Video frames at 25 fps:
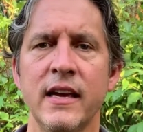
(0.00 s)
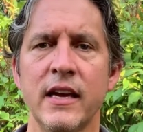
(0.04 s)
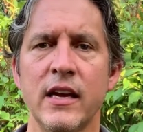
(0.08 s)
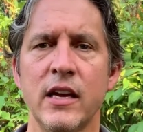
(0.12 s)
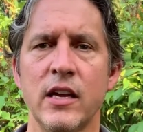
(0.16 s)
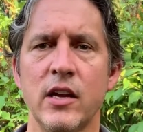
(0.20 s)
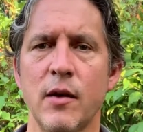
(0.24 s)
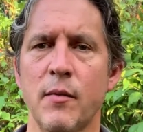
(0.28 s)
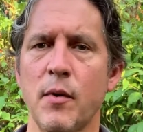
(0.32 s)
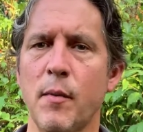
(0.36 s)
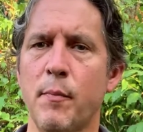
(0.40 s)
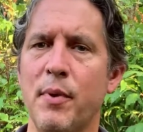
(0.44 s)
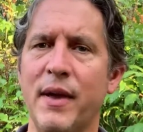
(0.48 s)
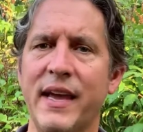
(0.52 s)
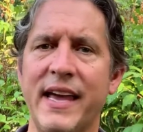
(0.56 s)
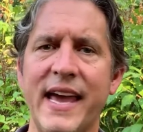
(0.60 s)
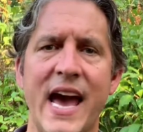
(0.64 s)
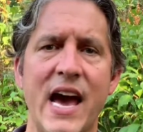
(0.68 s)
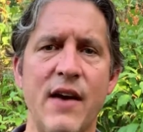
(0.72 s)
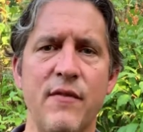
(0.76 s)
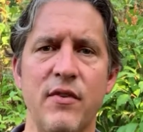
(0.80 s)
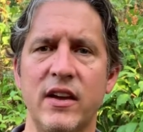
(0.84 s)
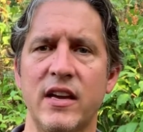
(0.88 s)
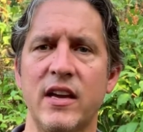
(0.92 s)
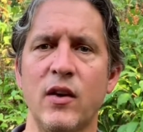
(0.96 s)
I'm a big
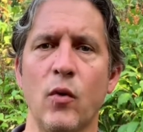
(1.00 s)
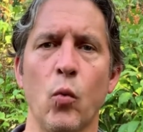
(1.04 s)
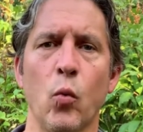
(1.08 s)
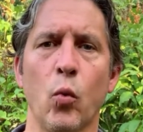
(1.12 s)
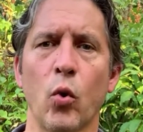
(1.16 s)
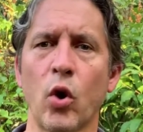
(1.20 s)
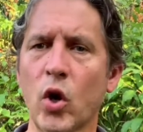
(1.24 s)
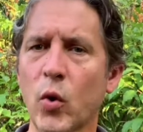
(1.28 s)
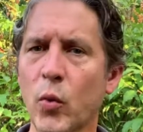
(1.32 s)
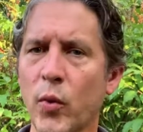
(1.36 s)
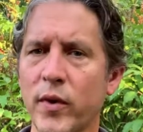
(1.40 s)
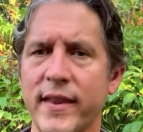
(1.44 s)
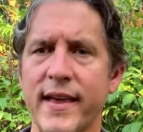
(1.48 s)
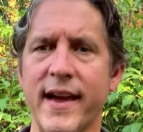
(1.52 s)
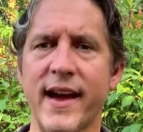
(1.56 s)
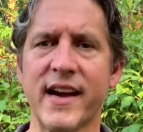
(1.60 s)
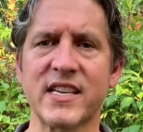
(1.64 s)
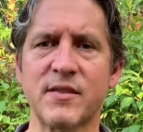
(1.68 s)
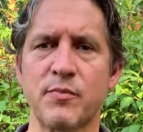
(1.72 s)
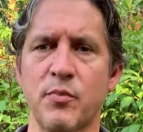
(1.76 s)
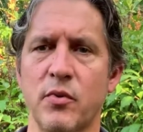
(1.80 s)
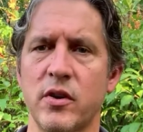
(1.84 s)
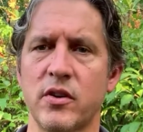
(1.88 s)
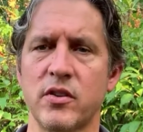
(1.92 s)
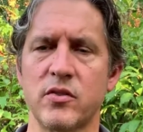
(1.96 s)
advocate, work with
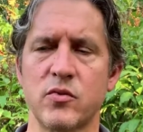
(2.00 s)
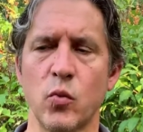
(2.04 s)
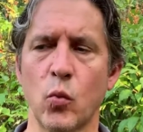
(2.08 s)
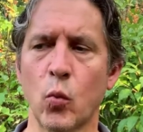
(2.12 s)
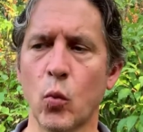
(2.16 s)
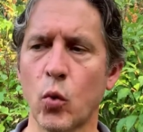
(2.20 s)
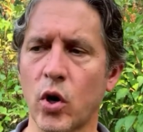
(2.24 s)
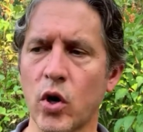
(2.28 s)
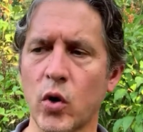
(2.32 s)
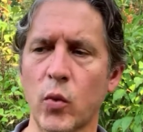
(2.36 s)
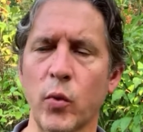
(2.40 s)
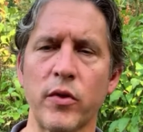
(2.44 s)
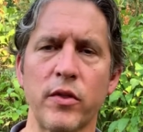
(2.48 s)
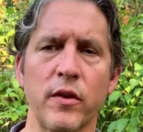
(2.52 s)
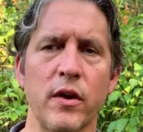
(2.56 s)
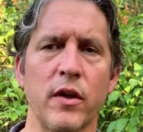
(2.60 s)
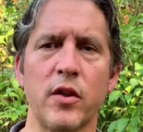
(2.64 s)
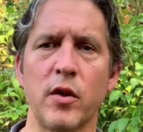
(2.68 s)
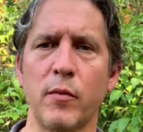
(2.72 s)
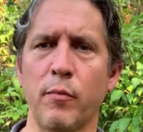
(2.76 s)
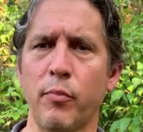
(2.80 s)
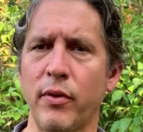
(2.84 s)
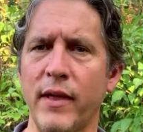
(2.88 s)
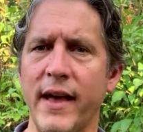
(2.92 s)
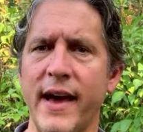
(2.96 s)
experts, work with
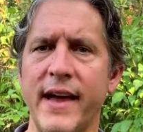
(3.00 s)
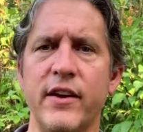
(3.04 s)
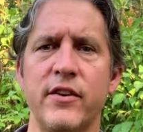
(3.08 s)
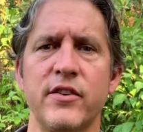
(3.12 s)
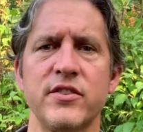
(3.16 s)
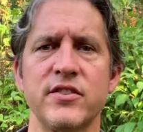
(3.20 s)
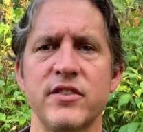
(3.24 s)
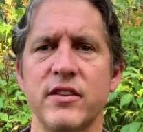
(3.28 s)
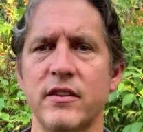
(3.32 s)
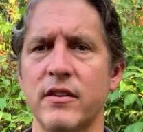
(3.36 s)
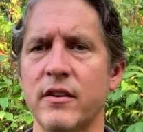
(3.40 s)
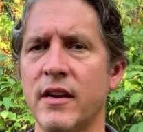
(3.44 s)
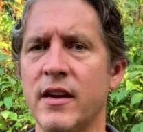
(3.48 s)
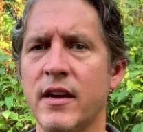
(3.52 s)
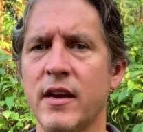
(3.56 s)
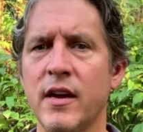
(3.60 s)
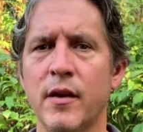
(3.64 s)
other planners and